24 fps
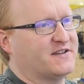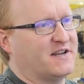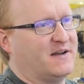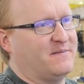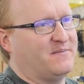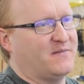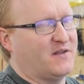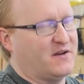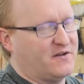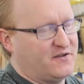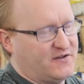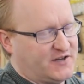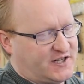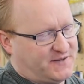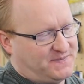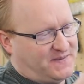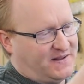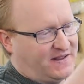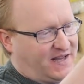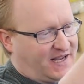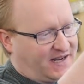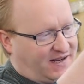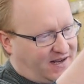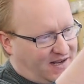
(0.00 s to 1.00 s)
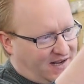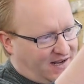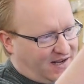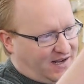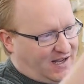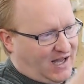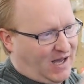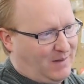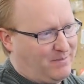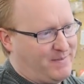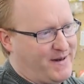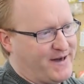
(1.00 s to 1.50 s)
There used to be like
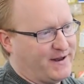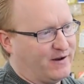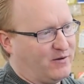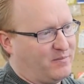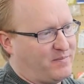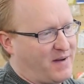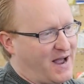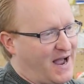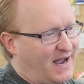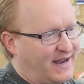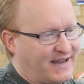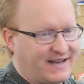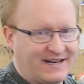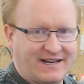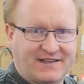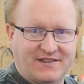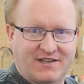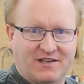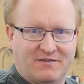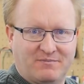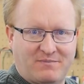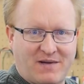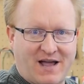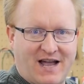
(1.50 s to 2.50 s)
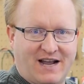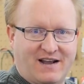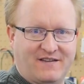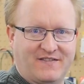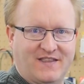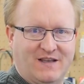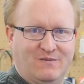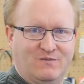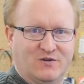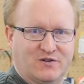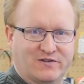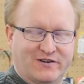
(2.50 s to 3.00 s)
a metal backing on the back of
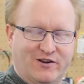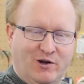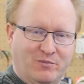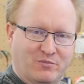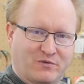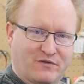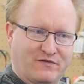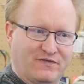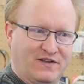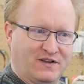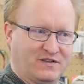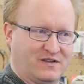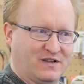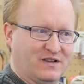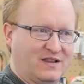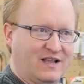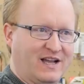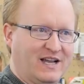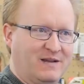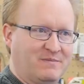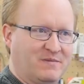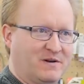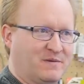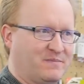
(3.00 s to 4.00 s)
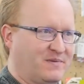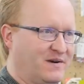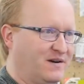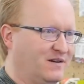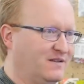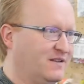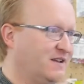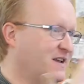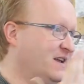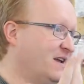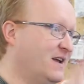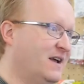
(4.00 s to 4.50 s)
them, which would help reflect the light, but
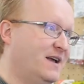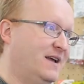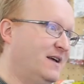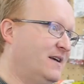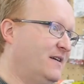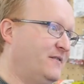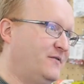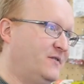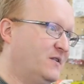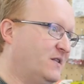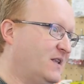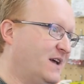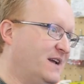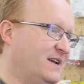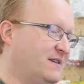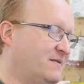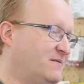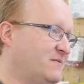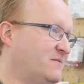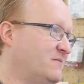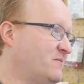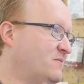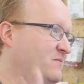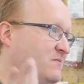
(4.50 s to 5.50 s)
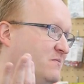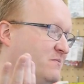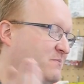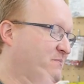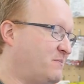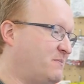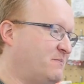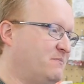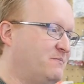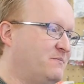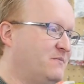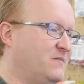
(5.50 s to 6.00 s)
apparently the light
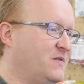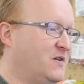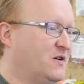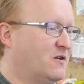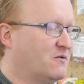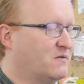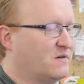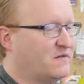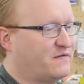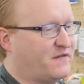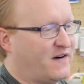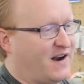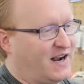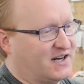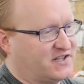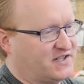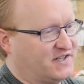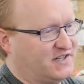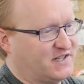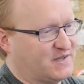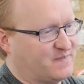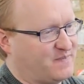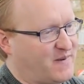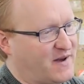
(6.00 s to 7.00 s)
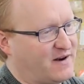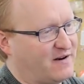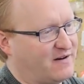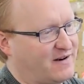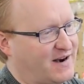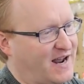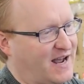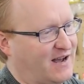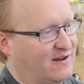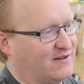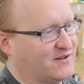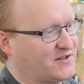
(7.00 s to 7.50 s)
refraction is better
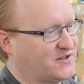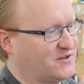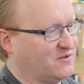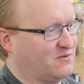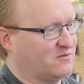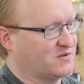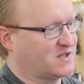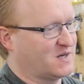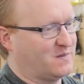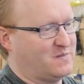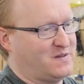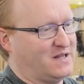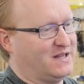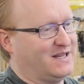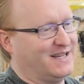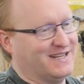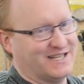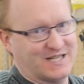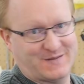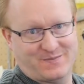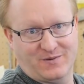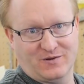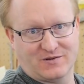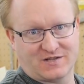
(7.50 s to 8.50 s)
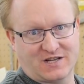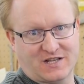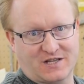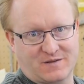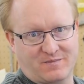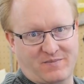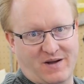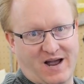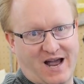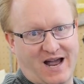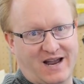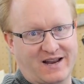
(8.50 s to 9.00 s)
now, so some of the light spills out the
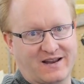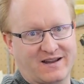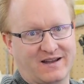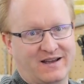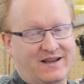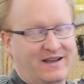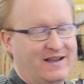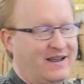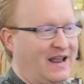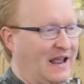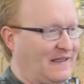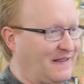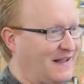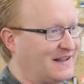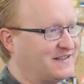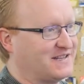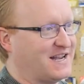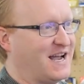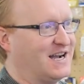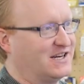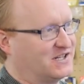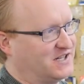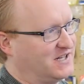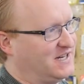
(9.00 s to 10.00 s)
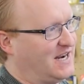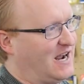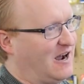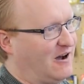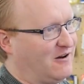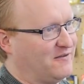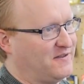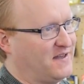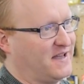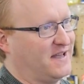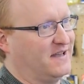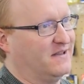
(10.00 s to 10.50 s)
back, and that's actually
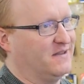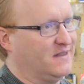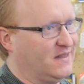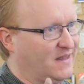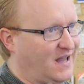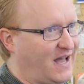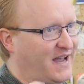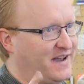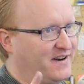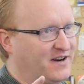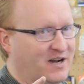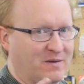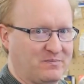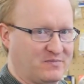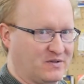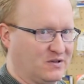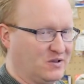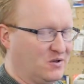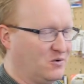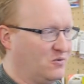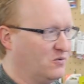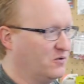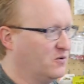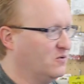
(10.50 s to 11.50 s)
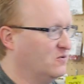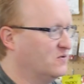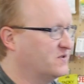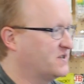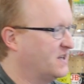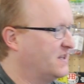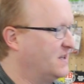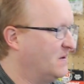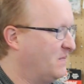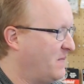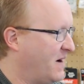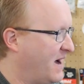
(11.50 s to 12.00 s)
how they light up the
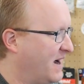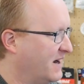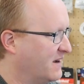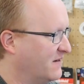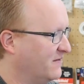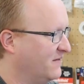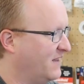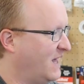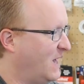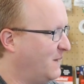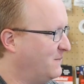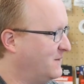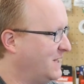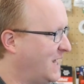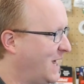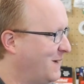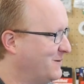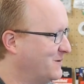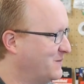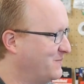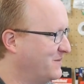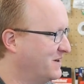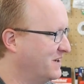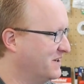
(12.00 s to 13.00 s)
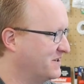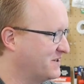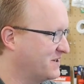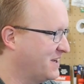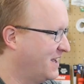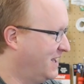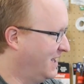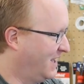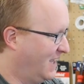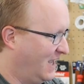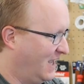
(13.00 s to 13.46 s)
logos on the back of laptops, because